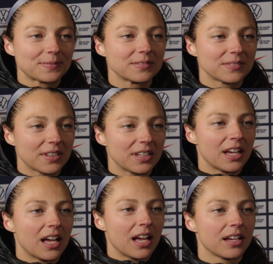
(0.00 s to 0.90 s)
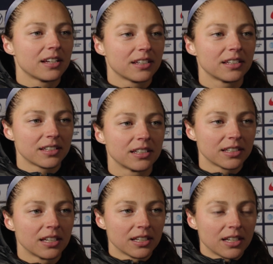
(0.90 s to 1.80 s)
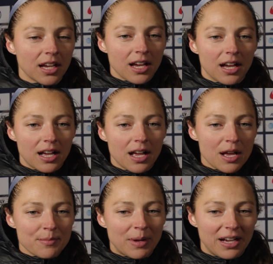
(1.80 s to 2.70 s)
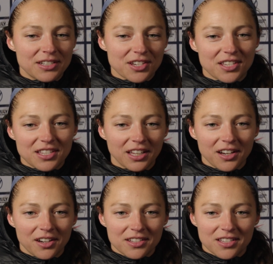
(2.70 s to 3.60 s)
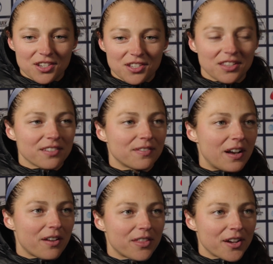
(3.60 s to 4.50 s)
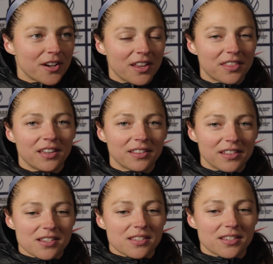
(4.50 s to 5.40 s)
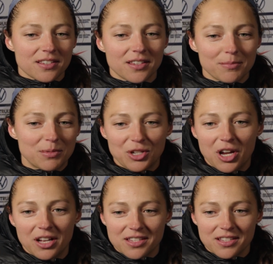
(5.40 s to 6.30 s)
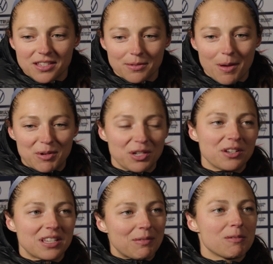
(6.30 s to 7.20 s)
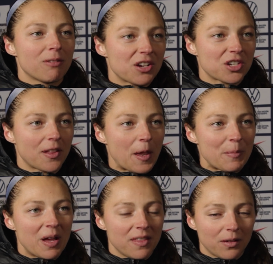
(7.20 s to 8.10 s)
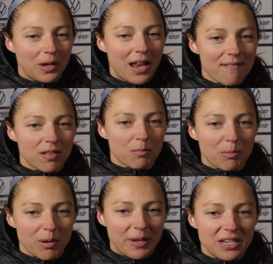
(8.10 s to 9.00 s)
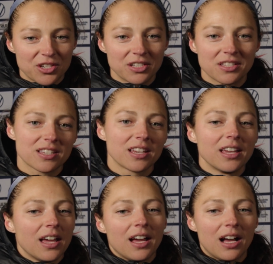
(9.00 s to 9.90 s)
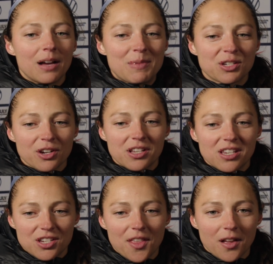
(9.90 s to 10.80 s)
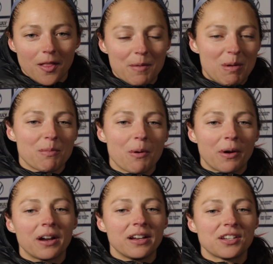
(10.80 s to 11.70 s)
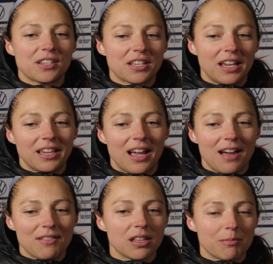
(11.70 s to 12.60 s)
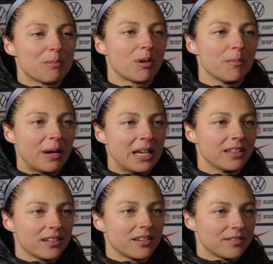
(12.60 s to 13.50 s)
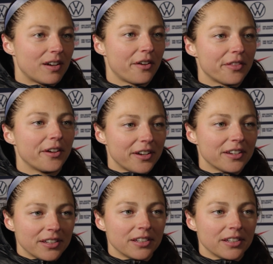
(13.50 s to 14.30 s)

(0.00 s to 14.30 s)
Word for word: What needs to be better on Sunday against Colombia? Um, I just think our decisions in the final third. I think there's some shots and some opportunities that we rush a little bit. I think we can have a little bit more patience um, and trust each other a little bit more, and just like have a little bit more bite in the final third.